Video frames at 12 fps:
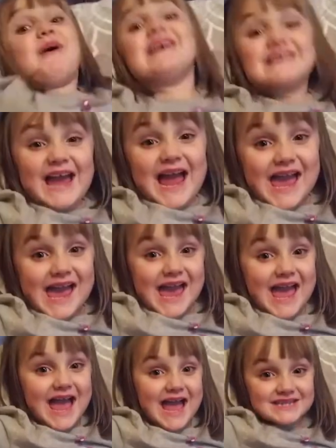
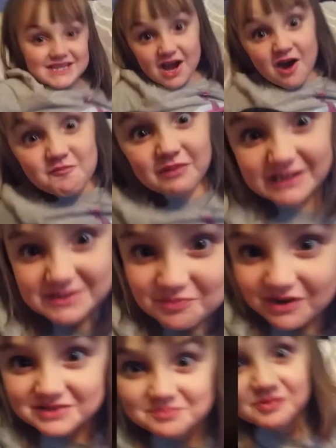Presents!
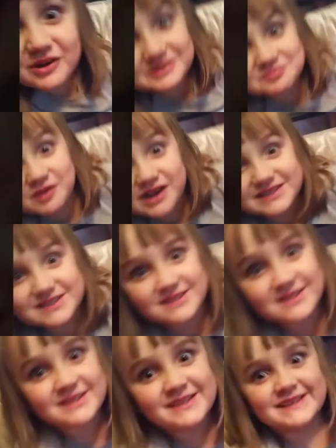Presents, presents, presents,
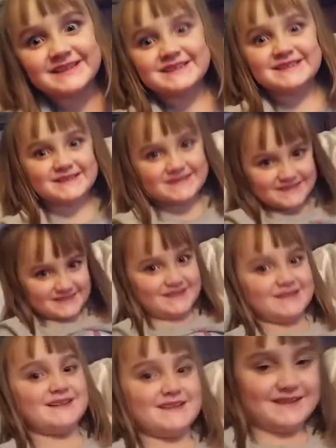presents. What
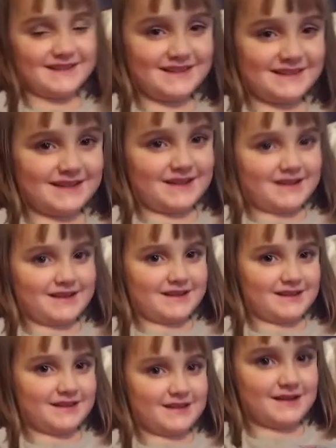about
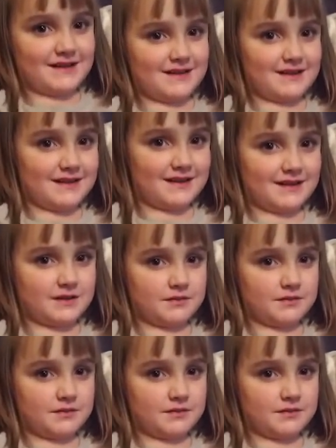family?